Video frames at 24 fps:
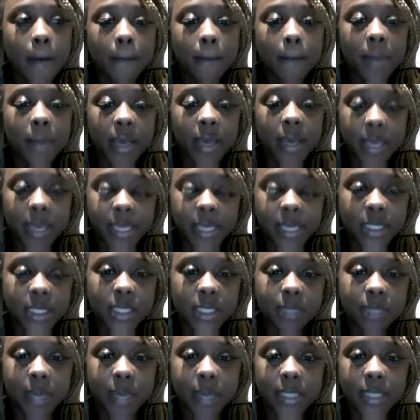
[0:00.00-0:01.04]
But it's
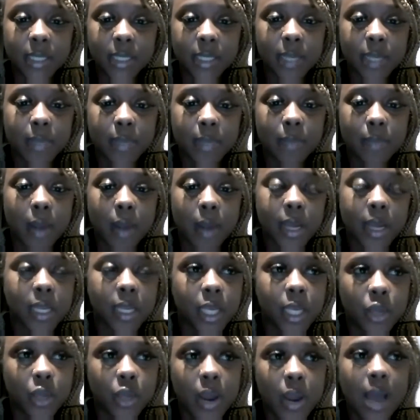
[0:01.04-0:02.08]
just basically me
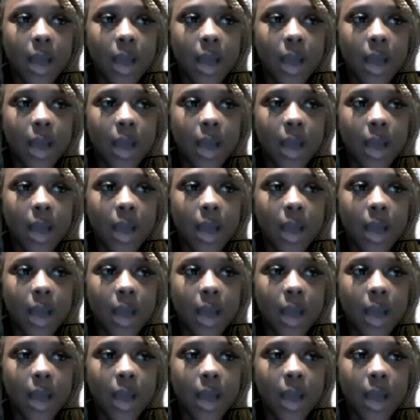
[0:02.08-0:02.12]
marketing your